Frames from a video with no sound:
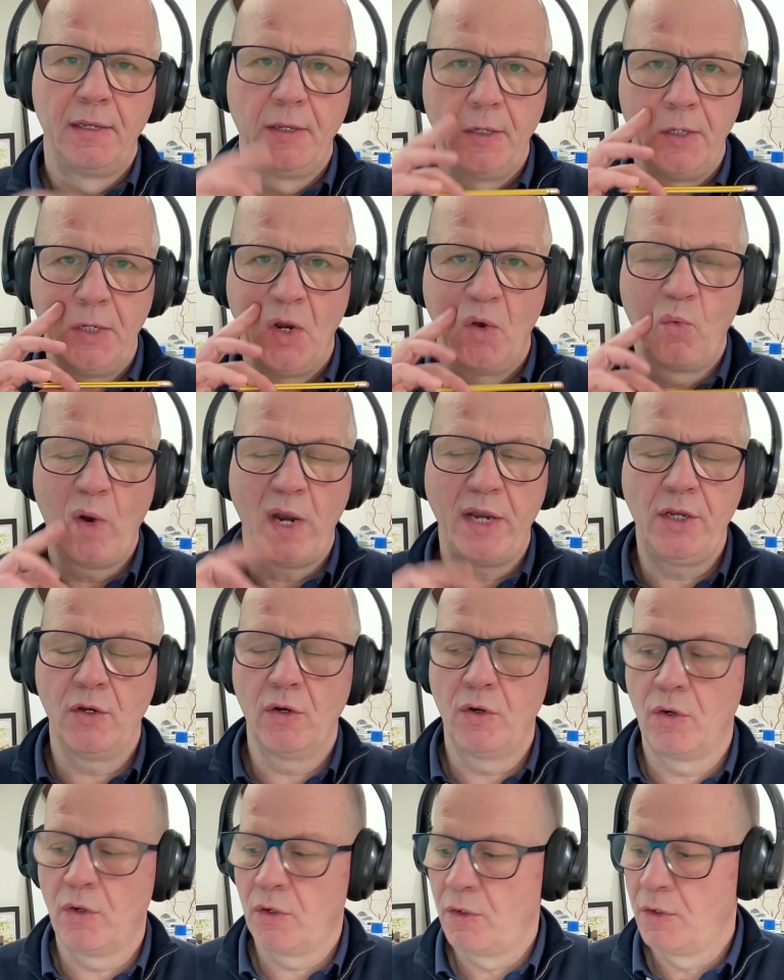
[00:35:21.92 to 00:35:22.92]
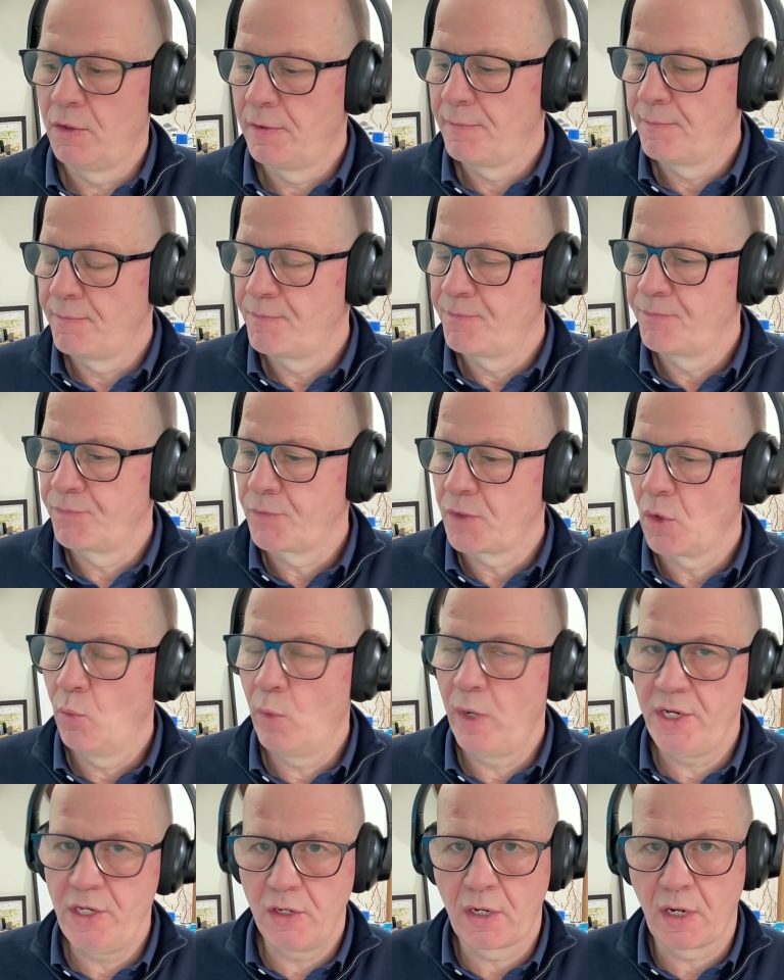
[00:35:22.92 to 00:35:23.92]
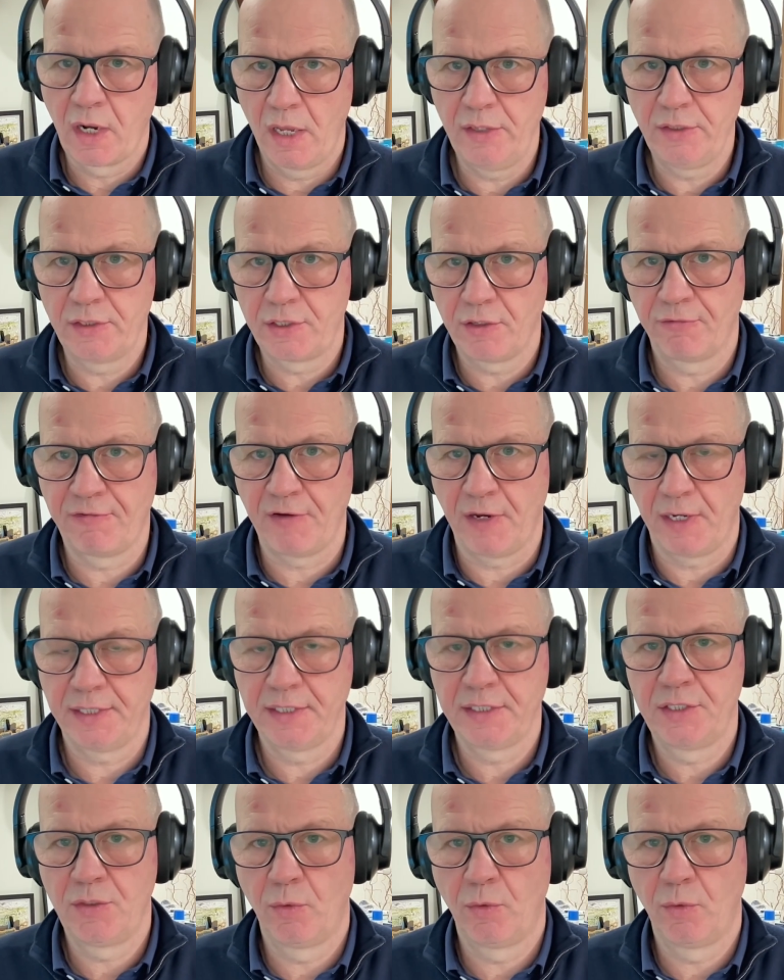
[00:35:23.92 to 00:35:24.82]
when you close your fund,